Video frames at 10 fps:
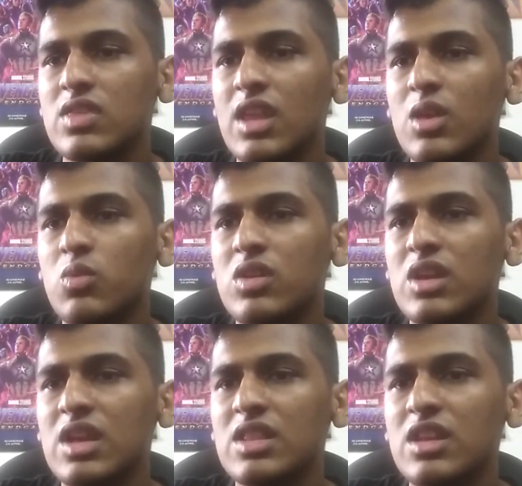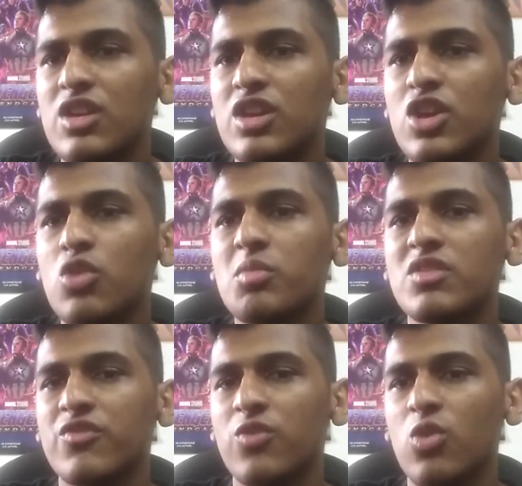they were in their
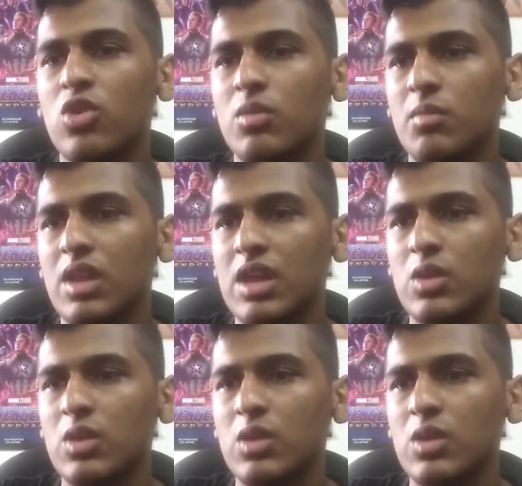human form. Like,